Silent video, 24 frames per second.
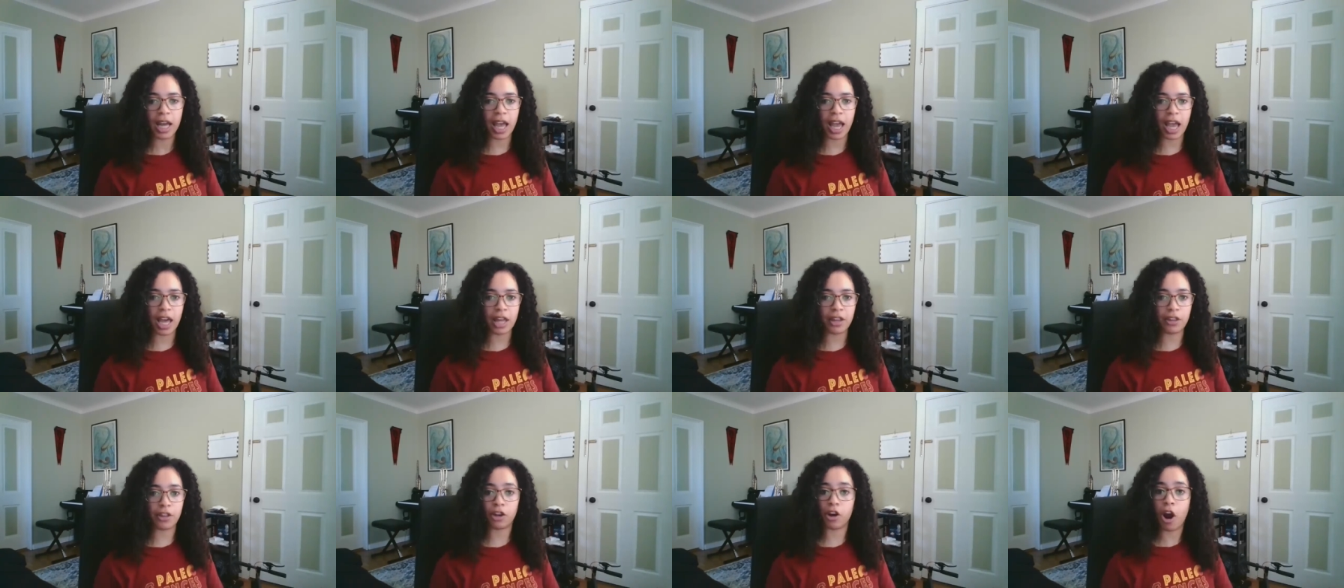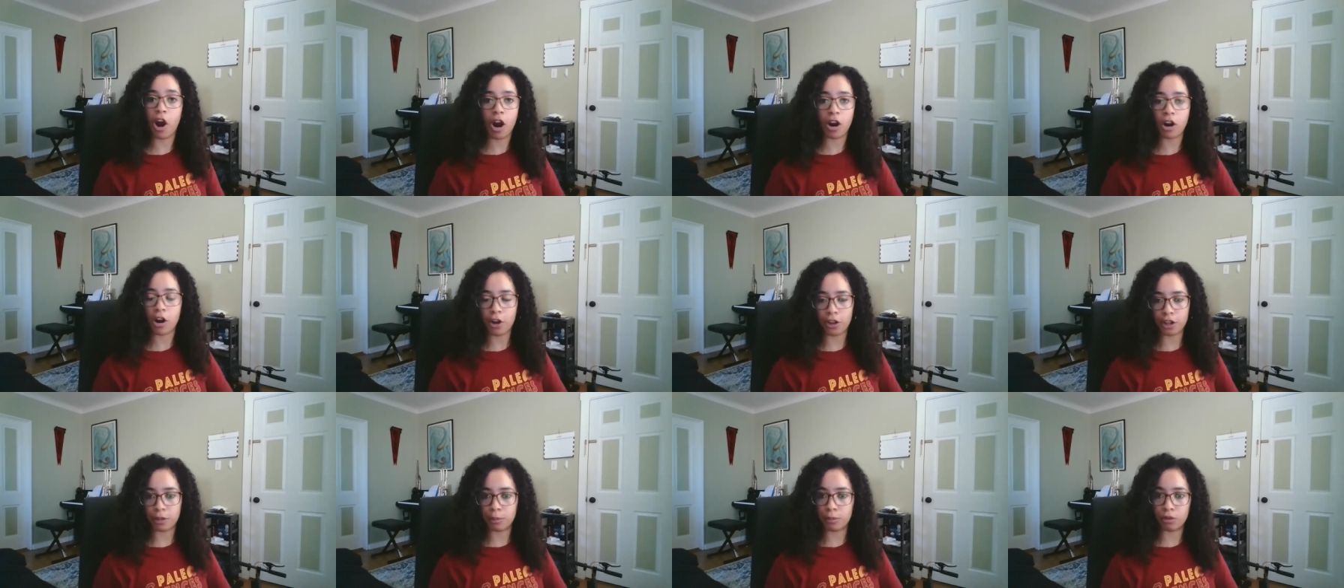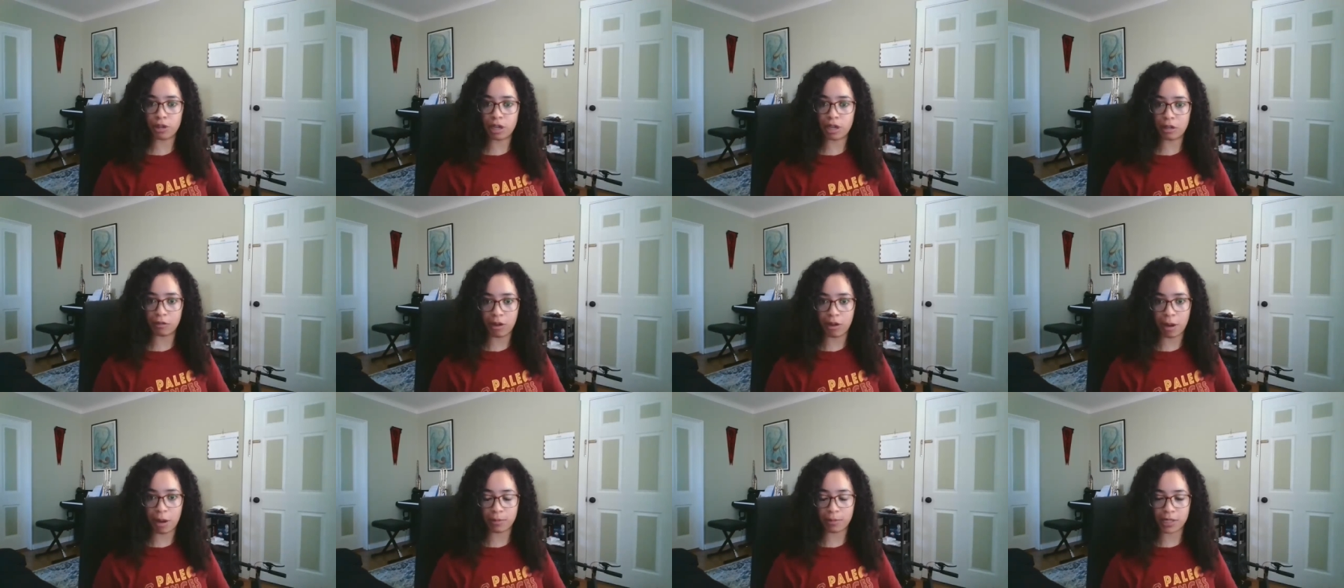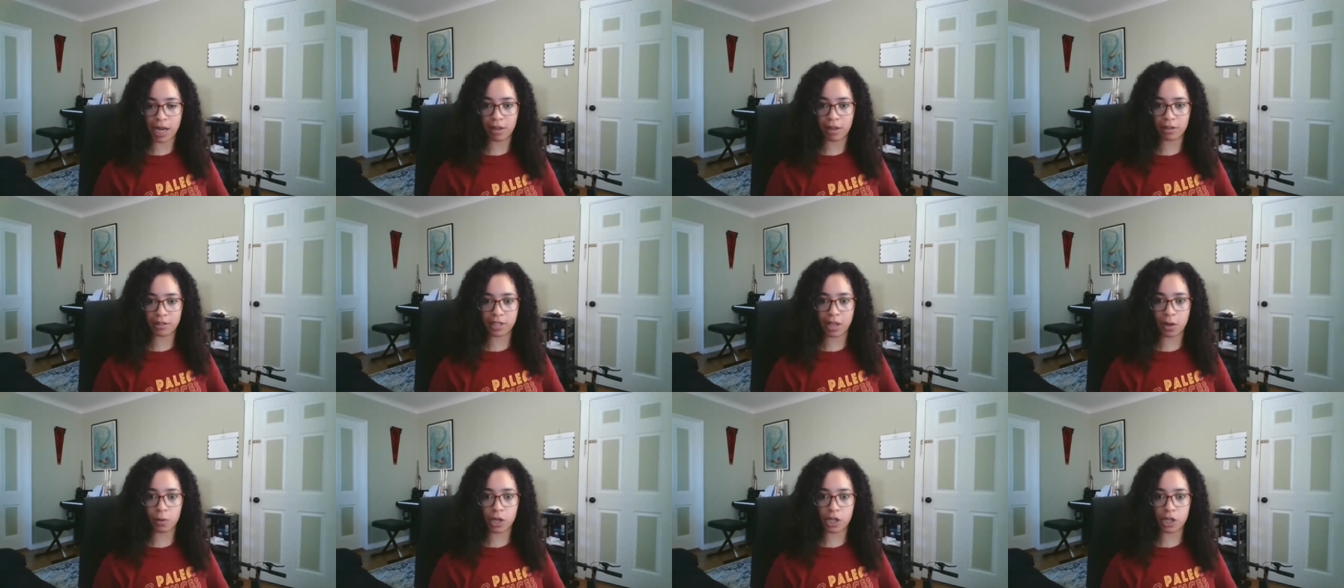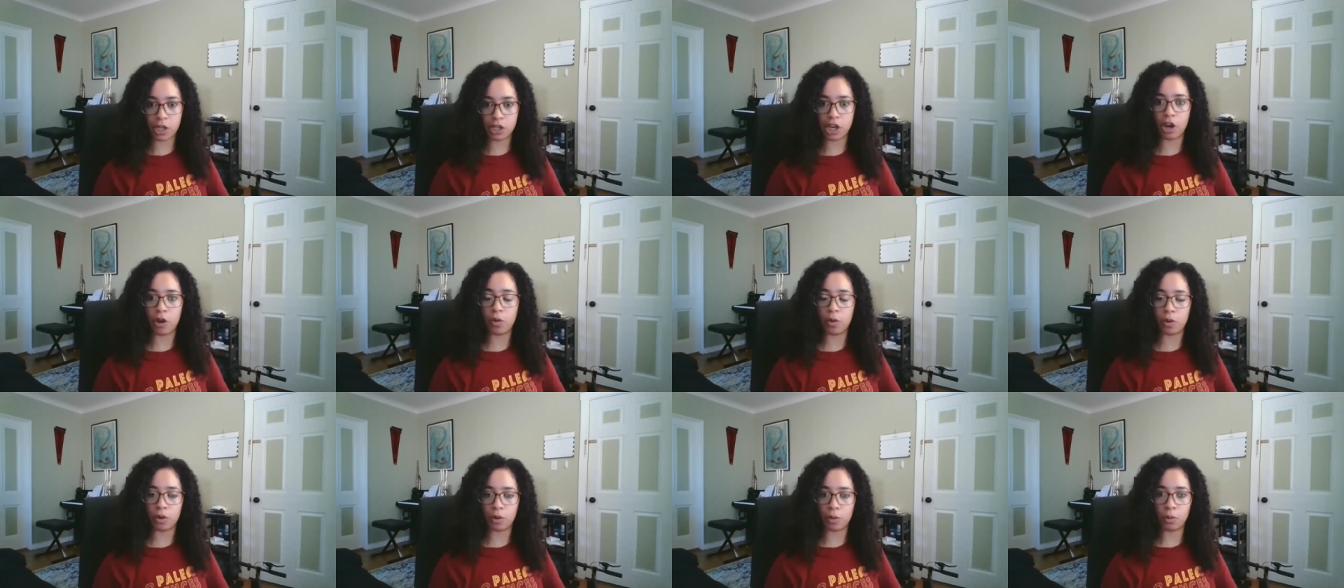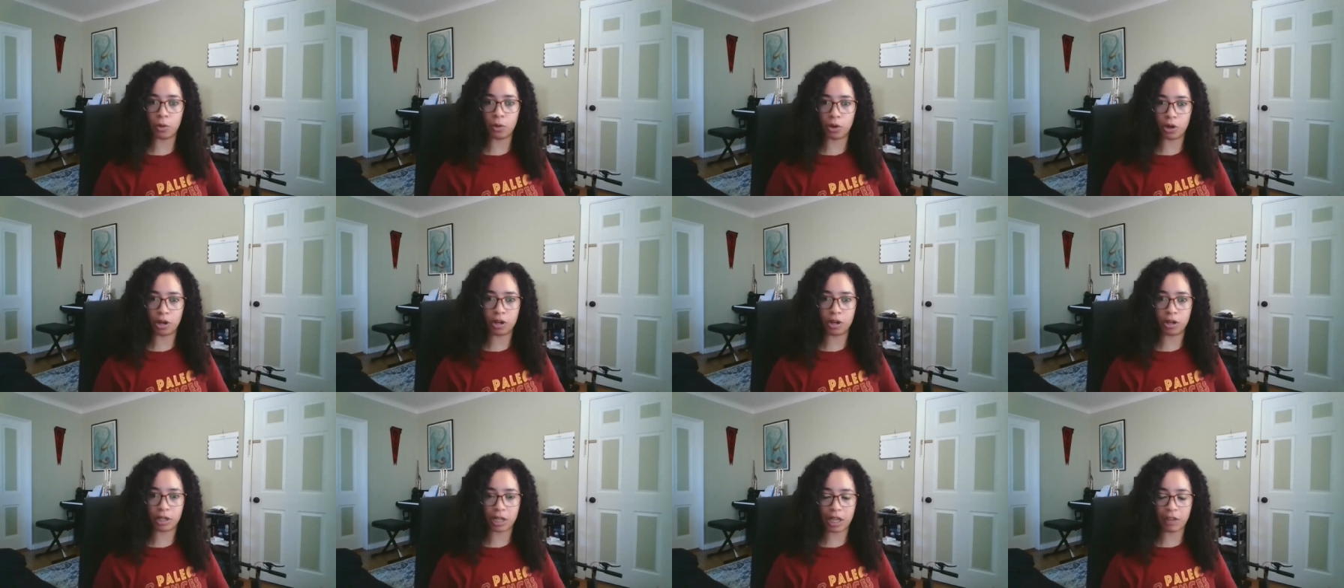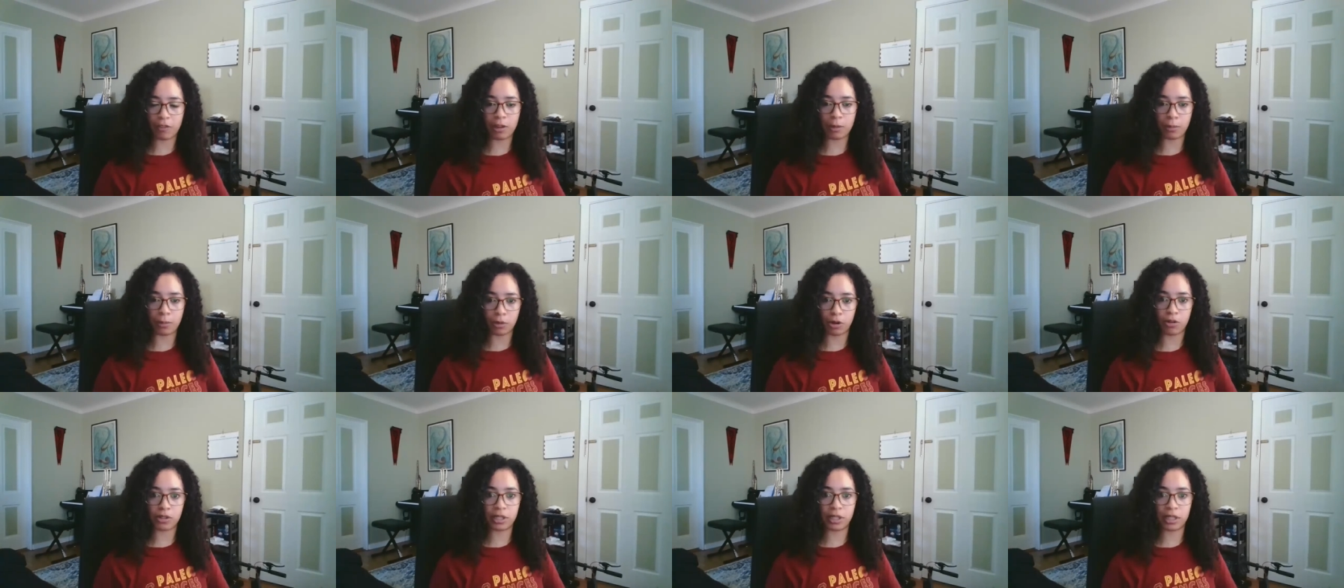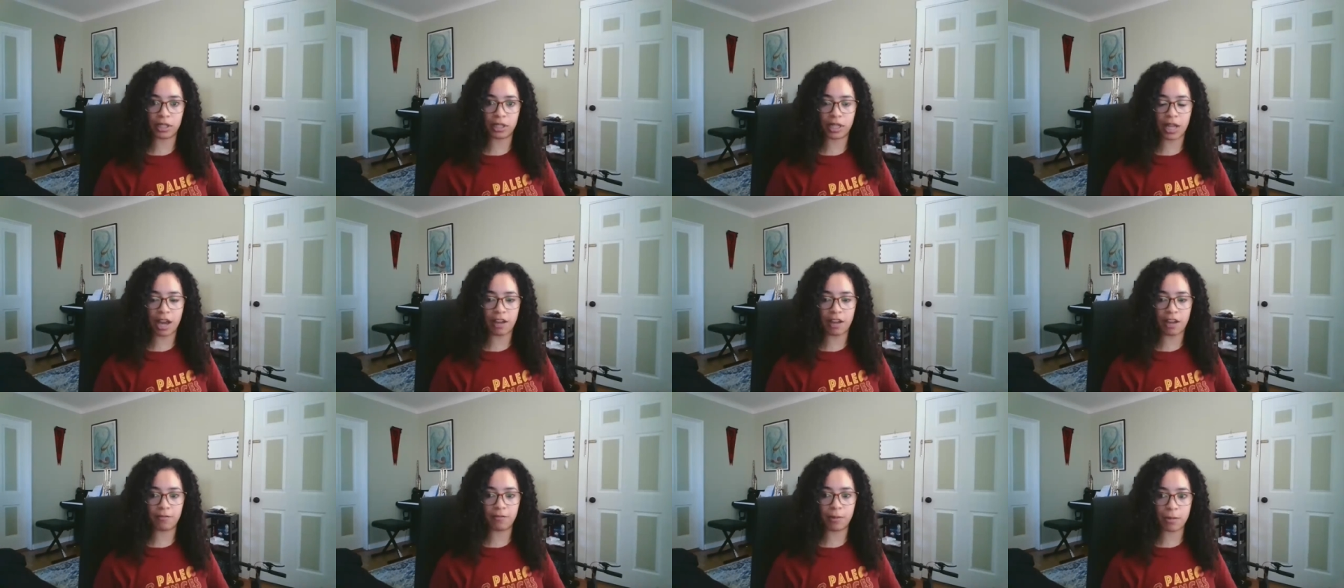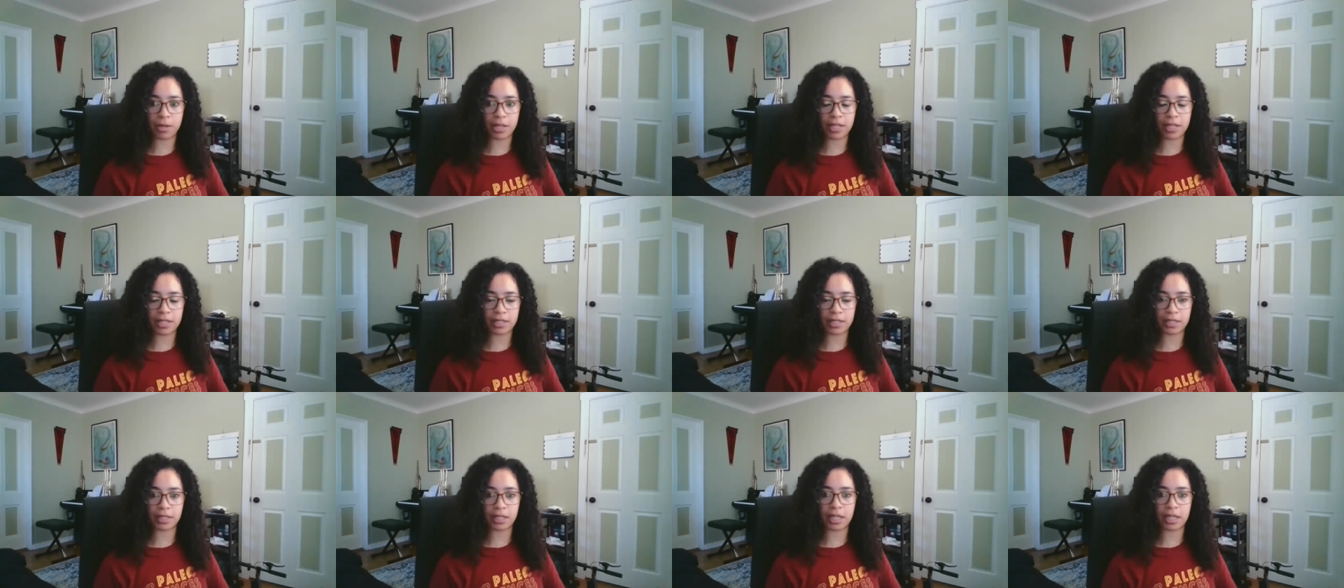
And there are other marine reptiles that we know were giving birth to live babies,